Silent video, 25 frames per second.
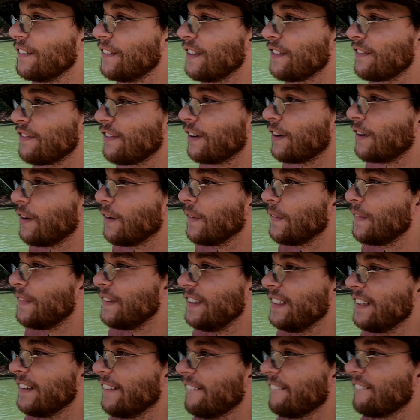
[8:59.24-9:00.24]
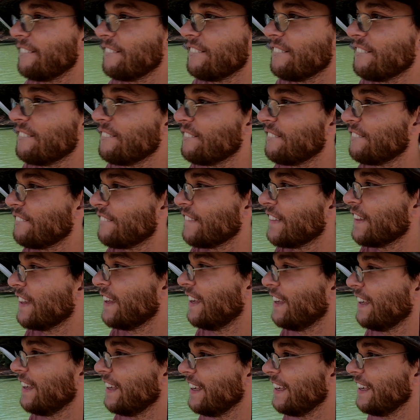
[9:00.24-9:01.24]
difficulty
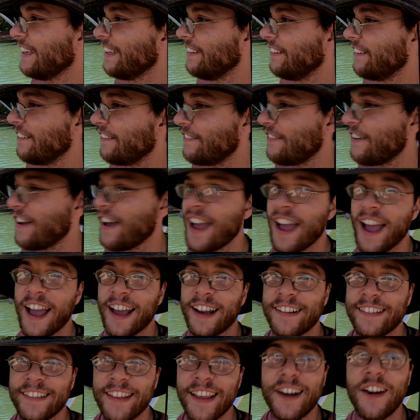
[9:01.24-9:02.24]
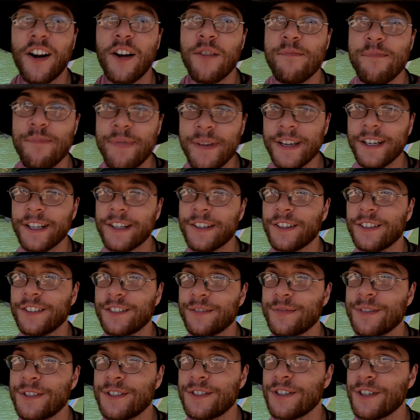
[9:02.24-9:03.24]
in the fact that our big
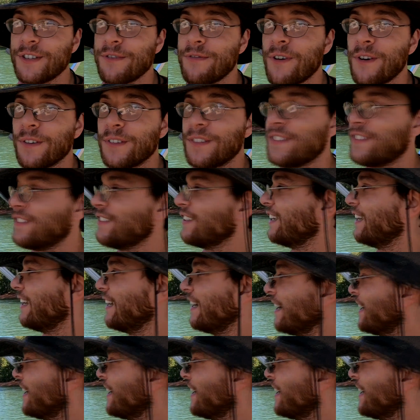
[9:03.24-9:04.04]
Christmas tree won't sink.